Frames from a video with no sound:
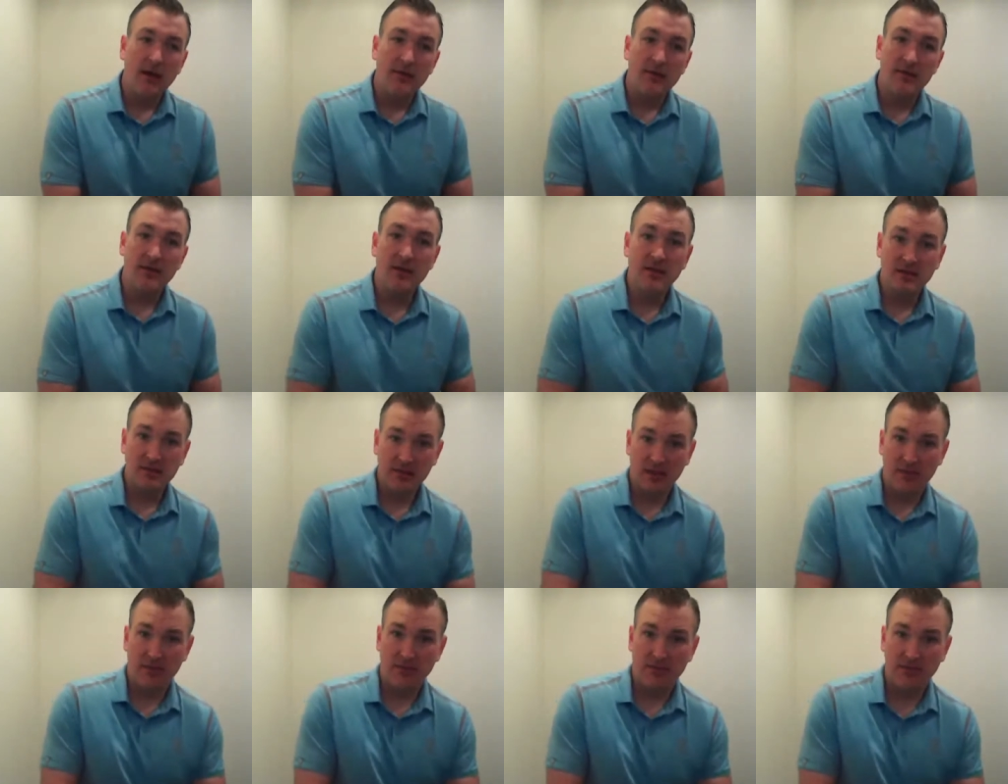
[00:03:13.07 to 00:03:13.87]
These
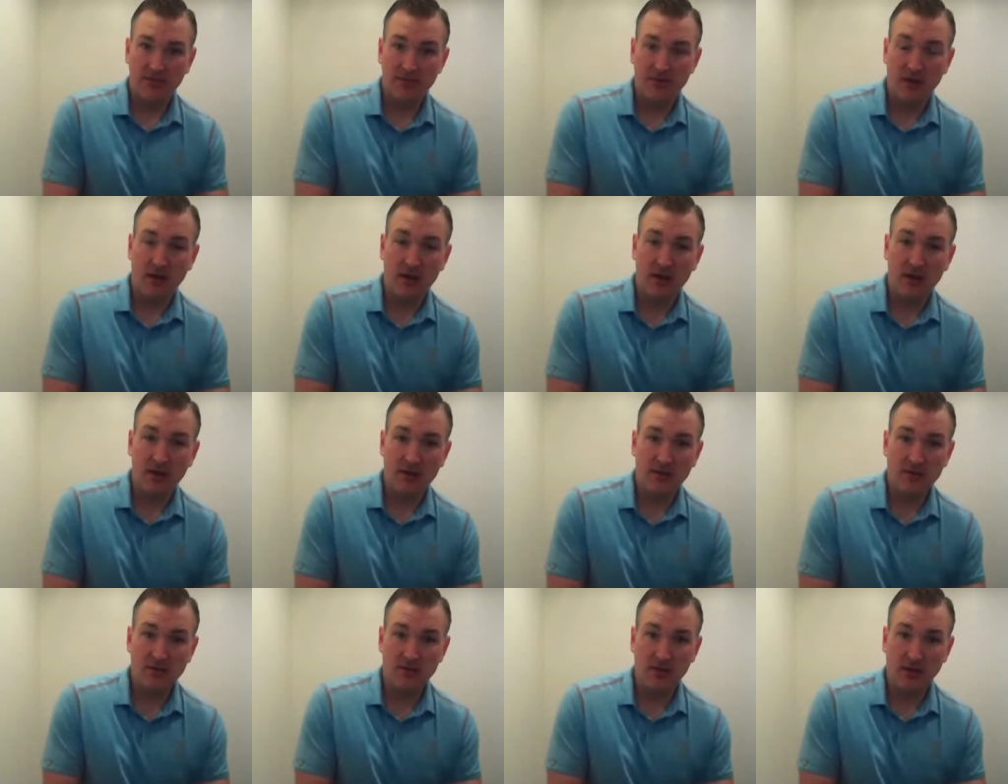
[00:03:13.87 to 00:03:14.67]
type
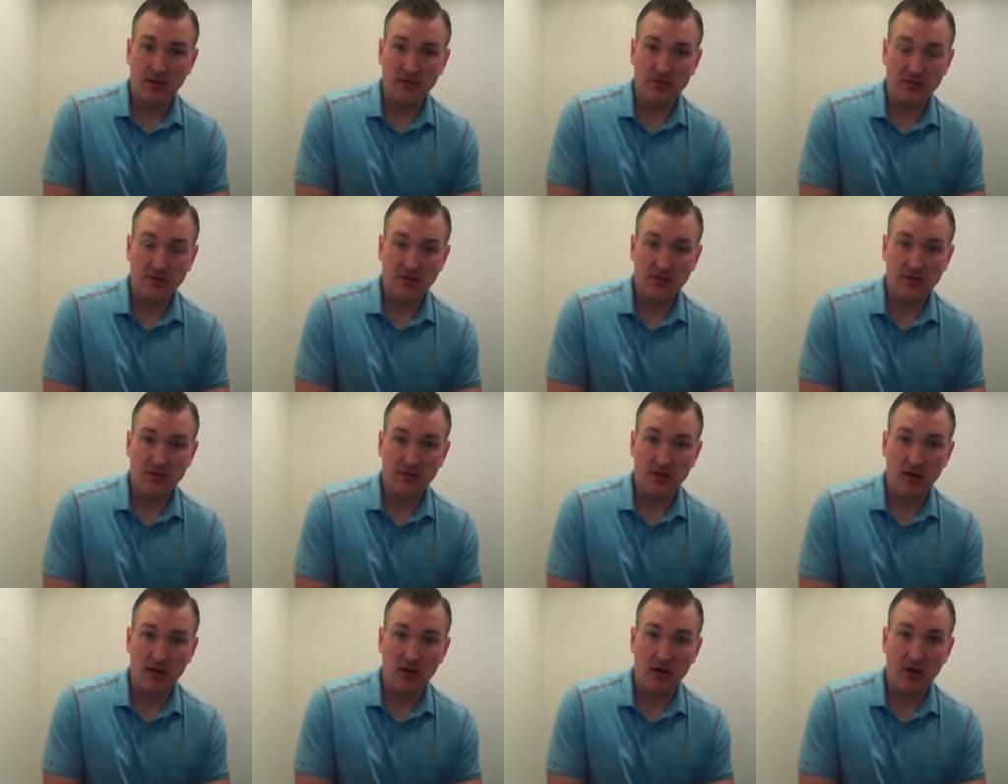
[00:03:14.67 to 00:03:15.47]
of
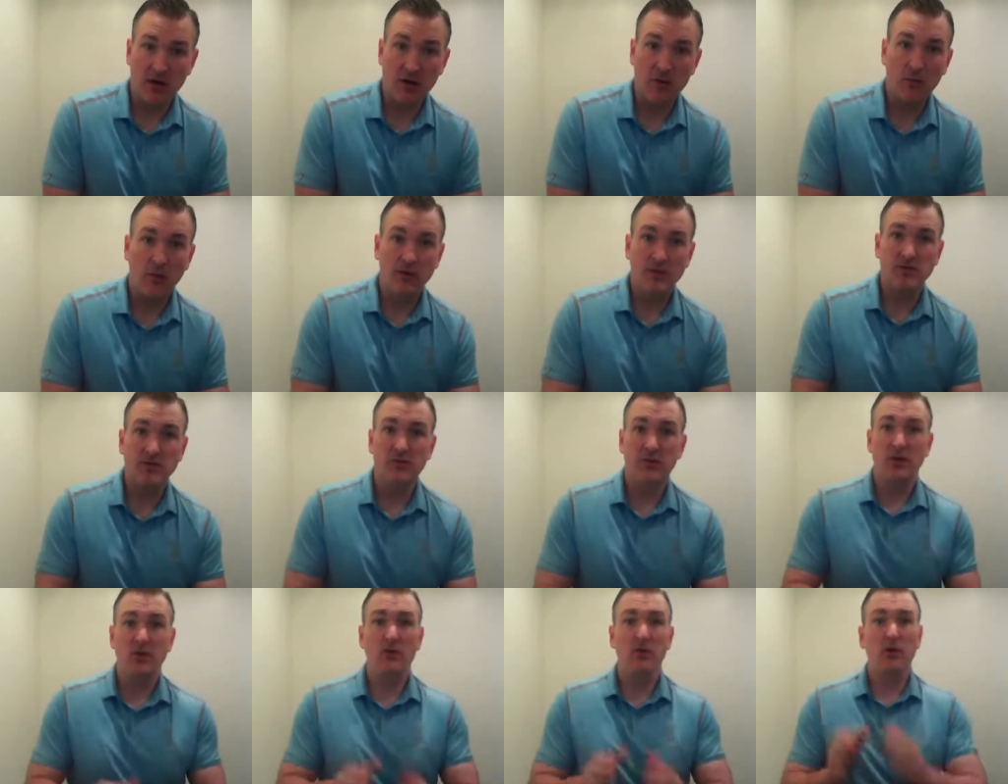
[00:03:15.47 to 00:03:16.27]
stretches are ones
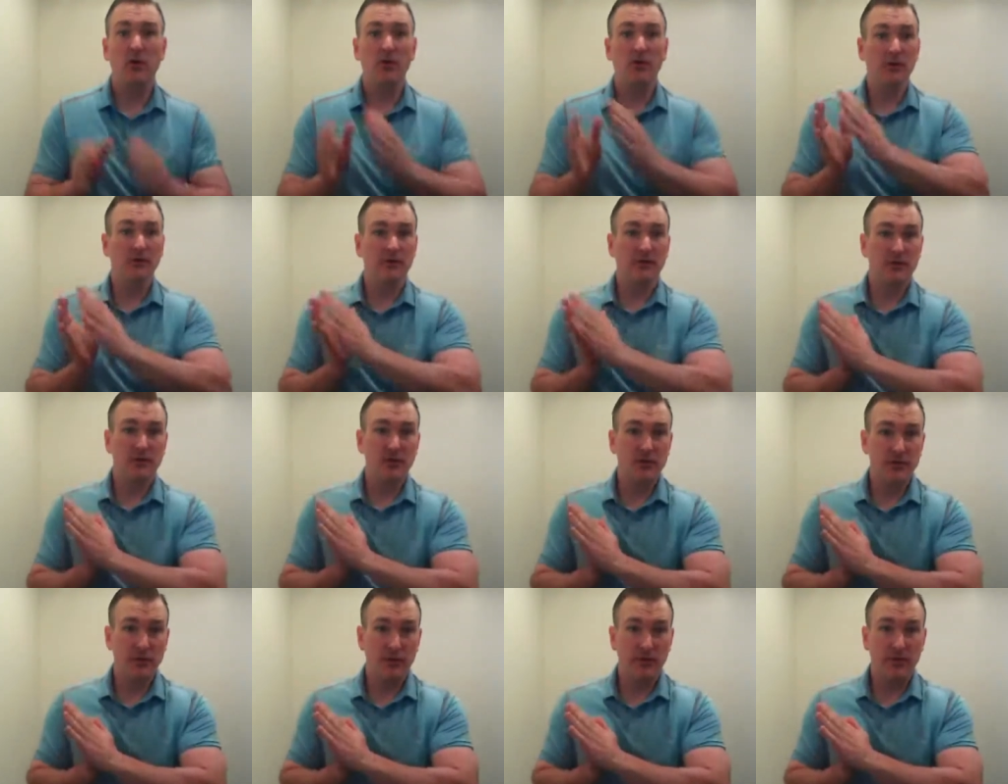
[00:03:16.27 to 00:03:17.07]
where you hold it for
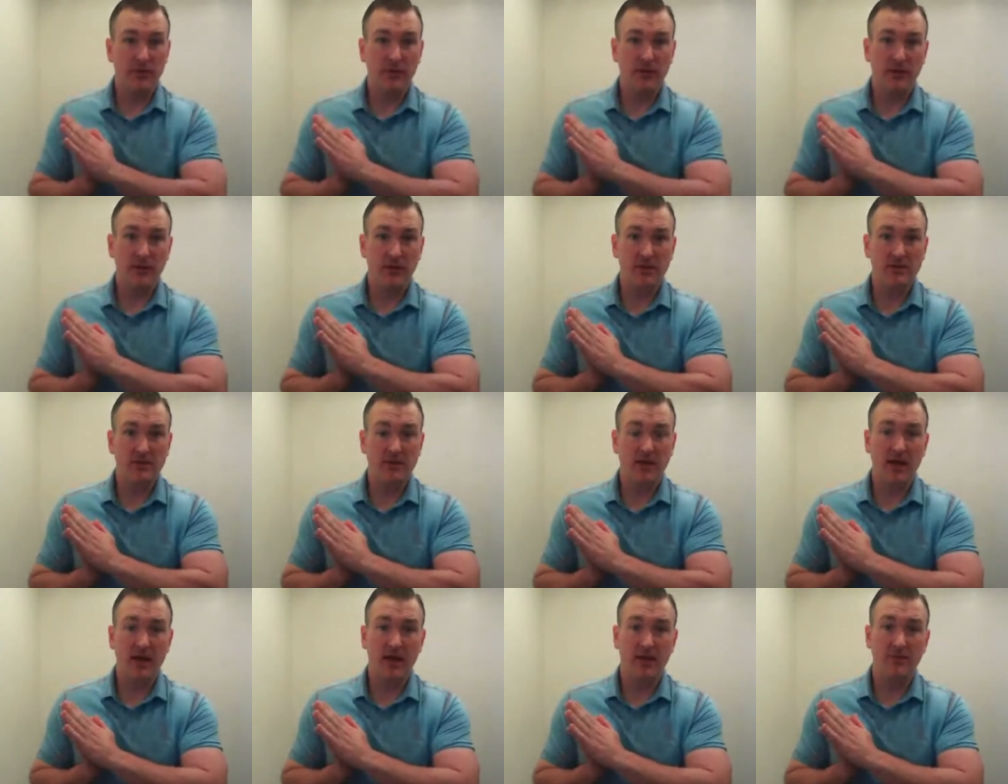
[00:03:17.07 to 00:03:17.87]
a short period of
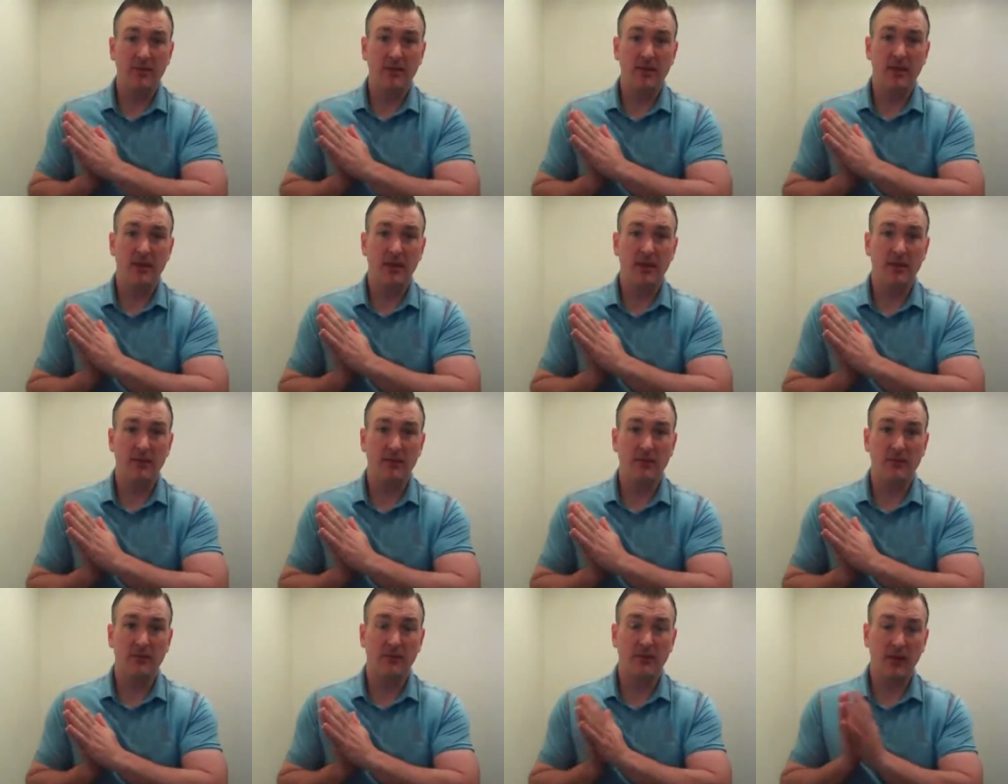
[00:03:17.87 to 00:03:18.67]
time and
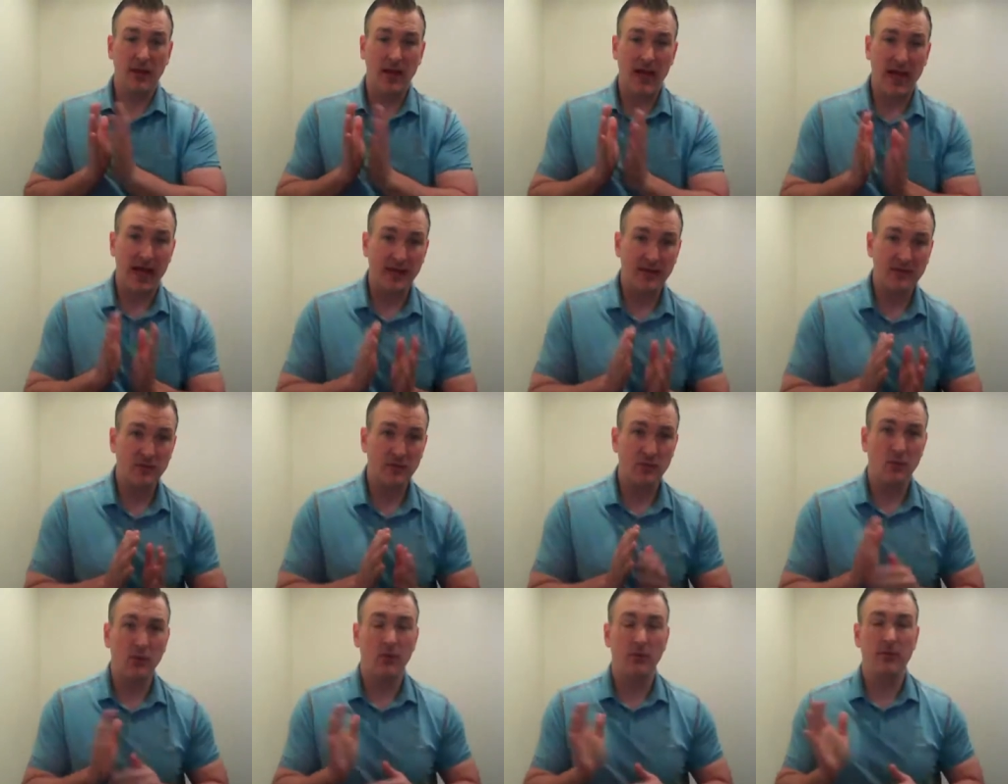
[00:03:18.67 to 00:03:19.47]
then relax,
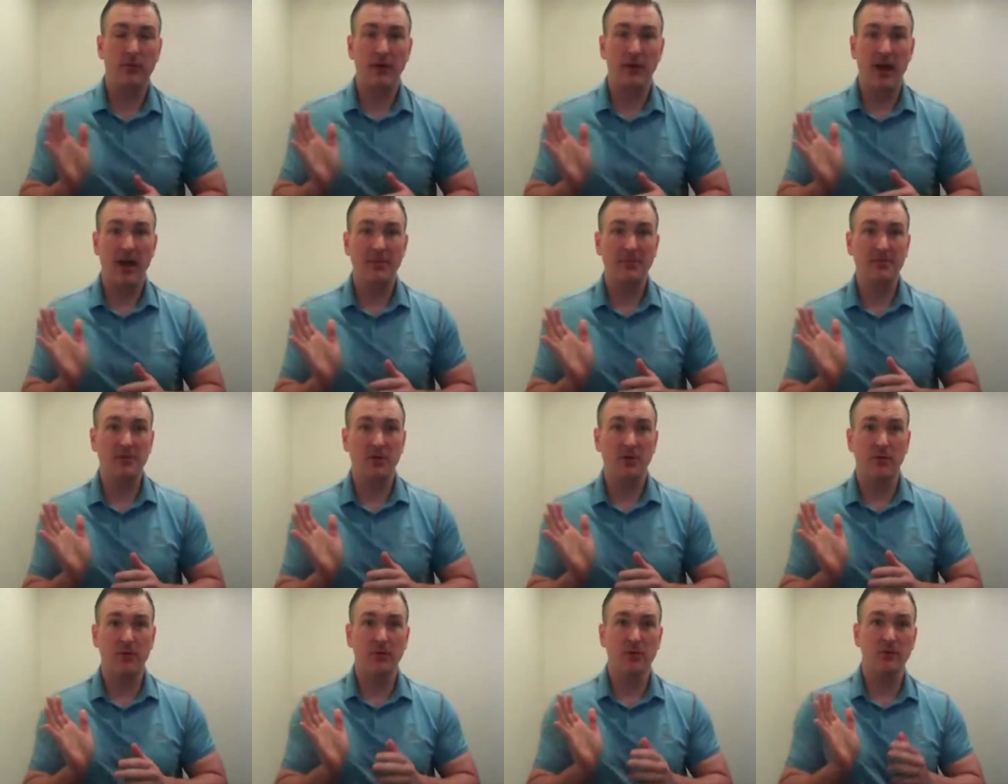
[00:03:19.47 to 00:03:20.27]
or perhaps
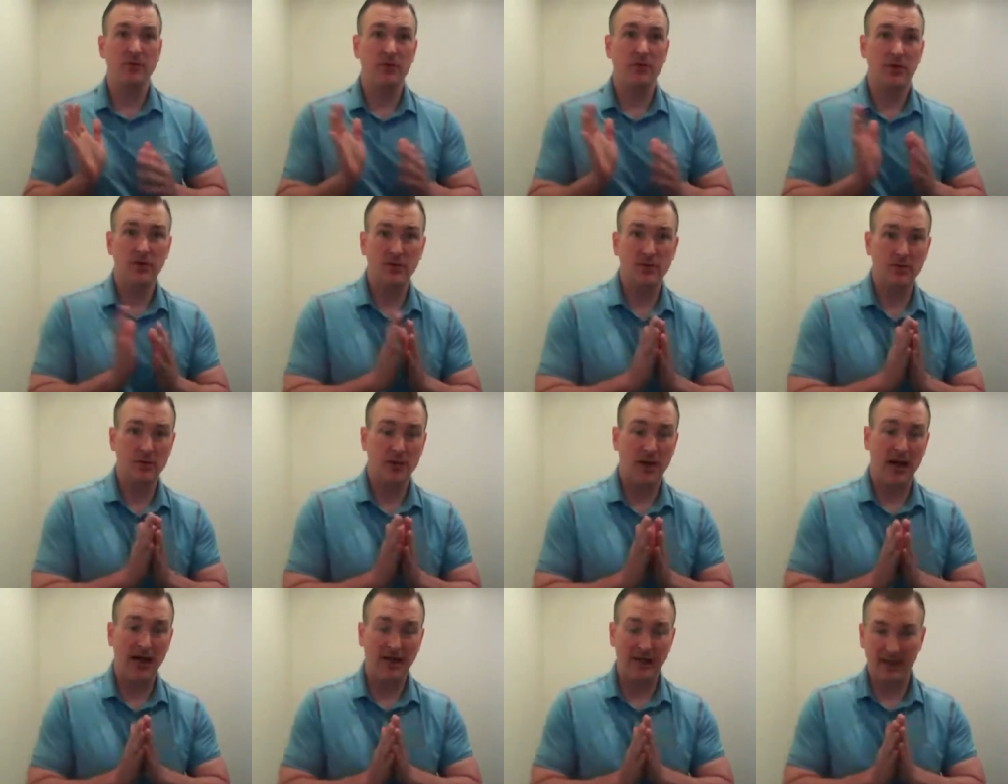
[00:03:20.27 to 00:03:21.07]
go and do a
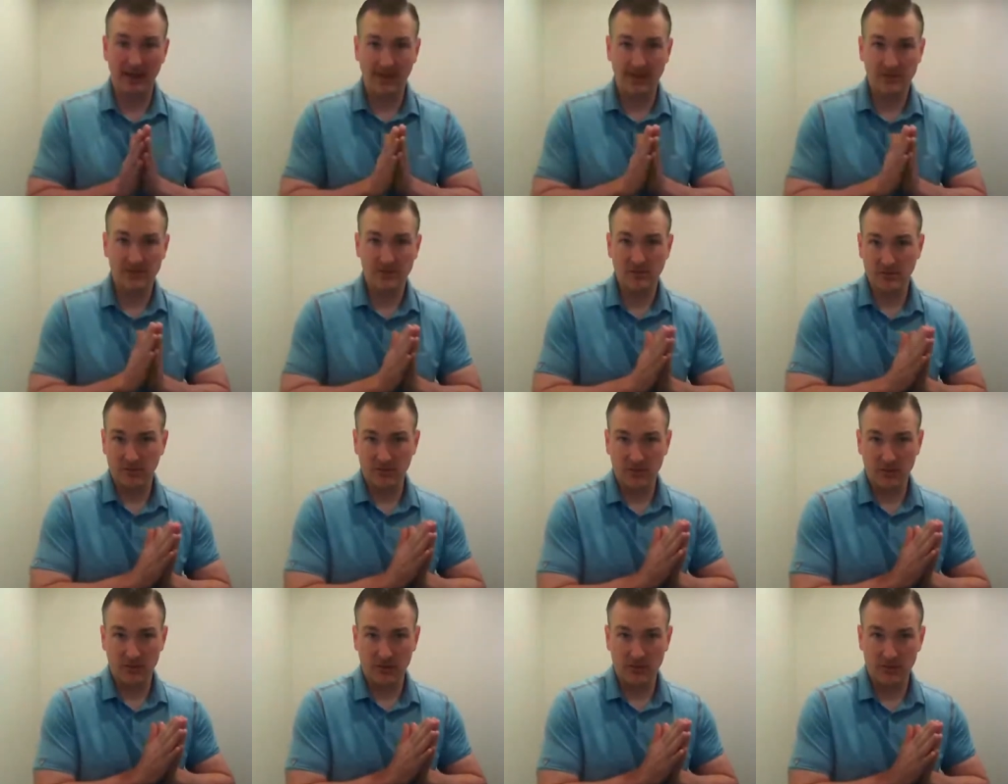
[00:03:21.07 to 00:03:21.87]
contract against
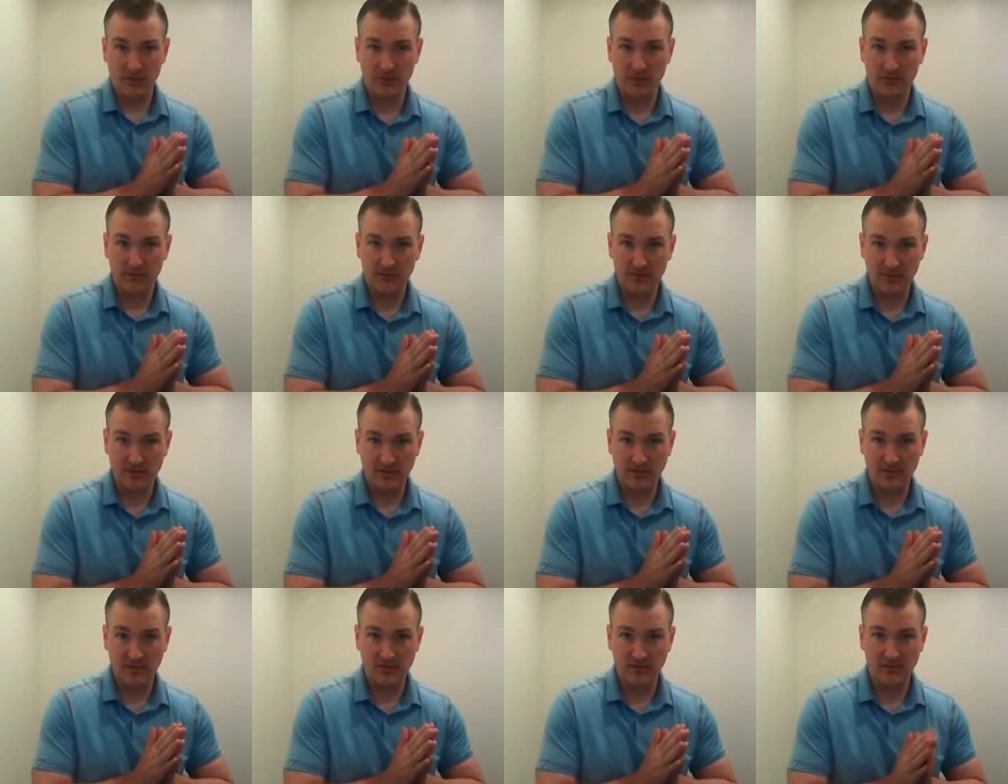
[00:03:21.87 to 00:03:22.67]
a
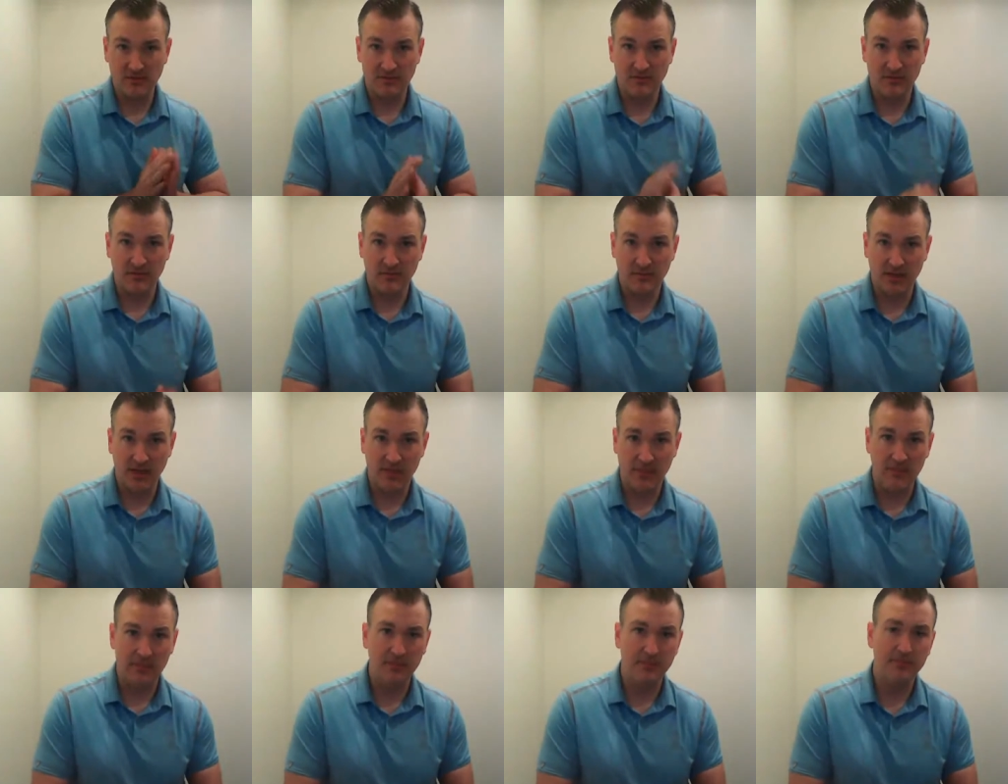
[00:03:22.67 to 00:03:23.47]
resistance of some
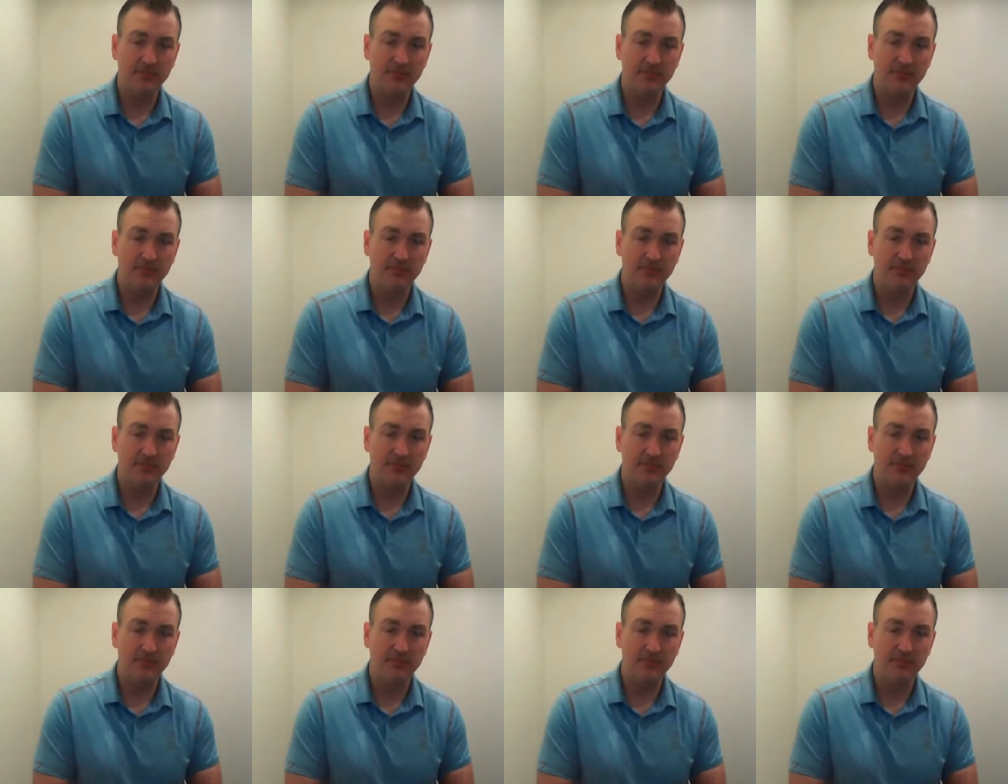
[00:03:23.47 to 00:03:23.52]
type.